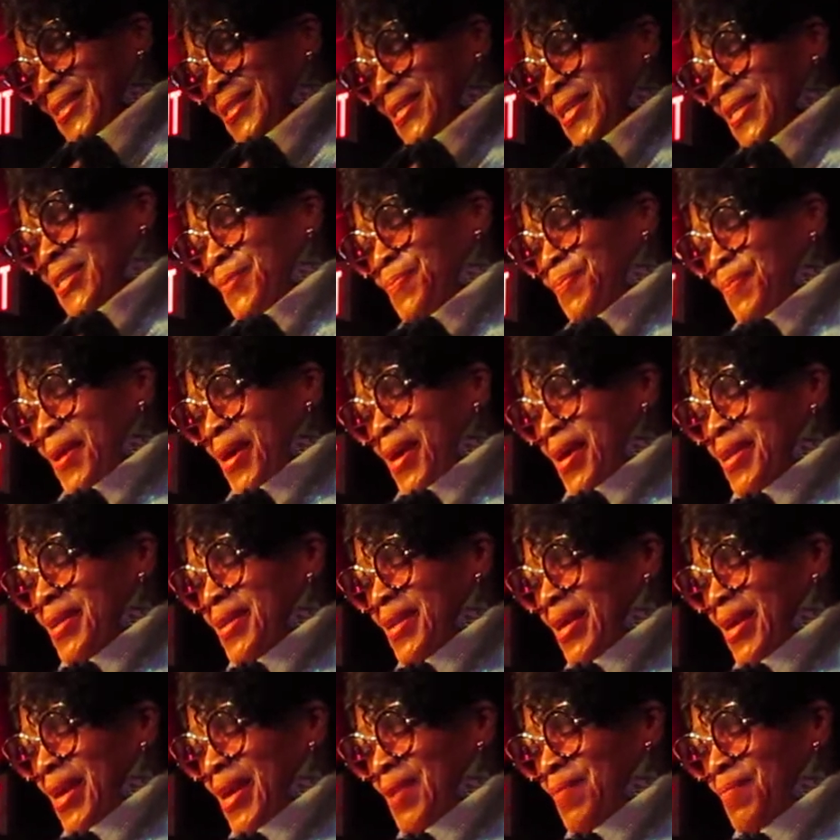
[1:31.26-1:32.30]
she's been
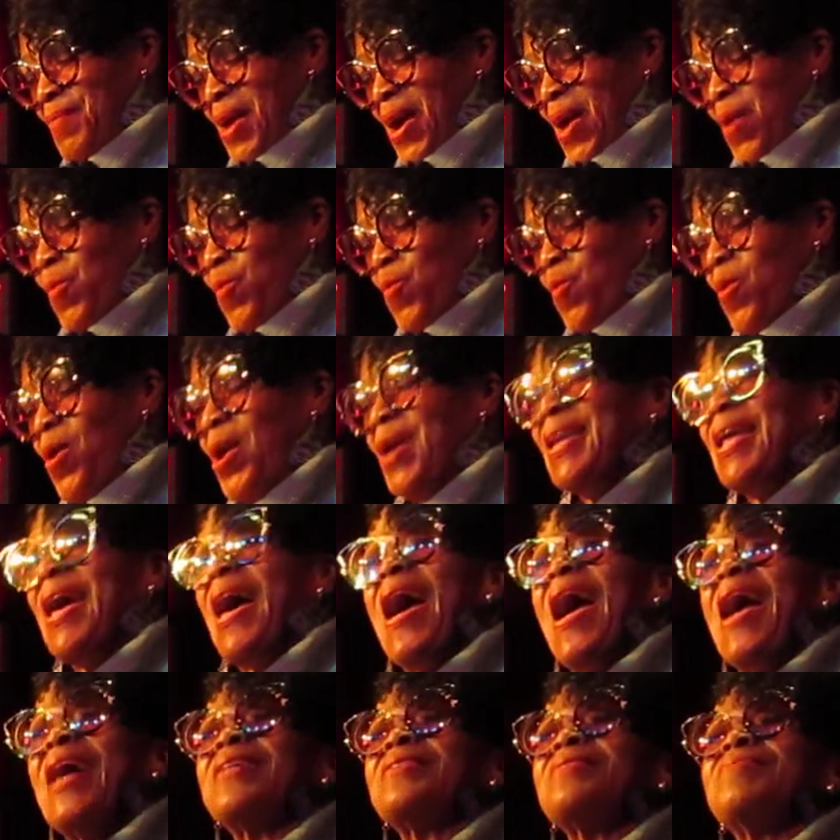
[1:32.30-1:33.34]
in my
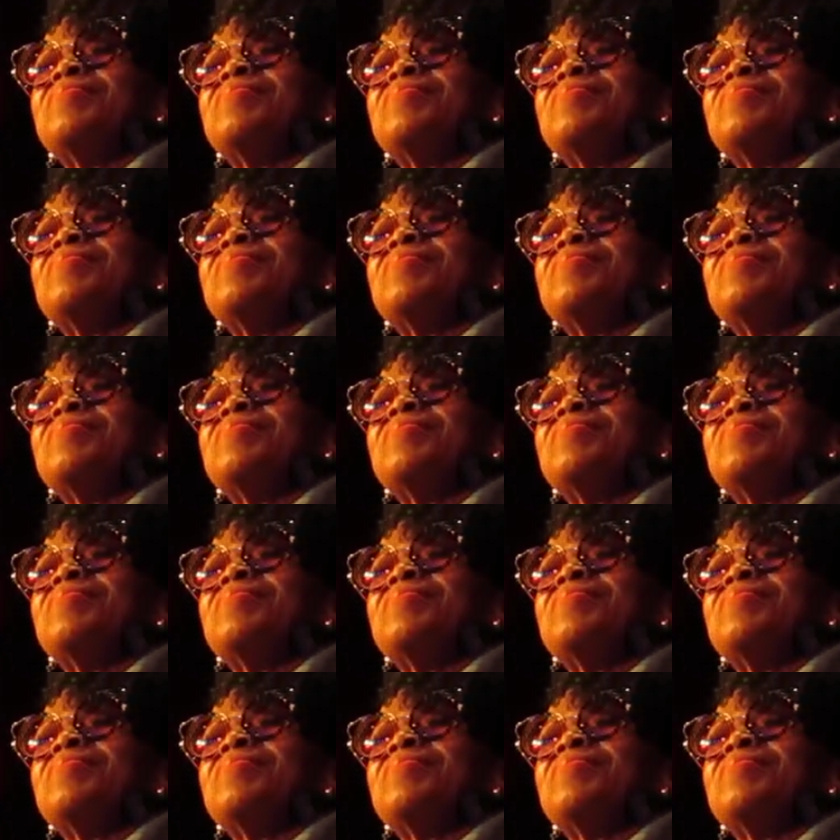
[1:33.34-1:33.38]
one-act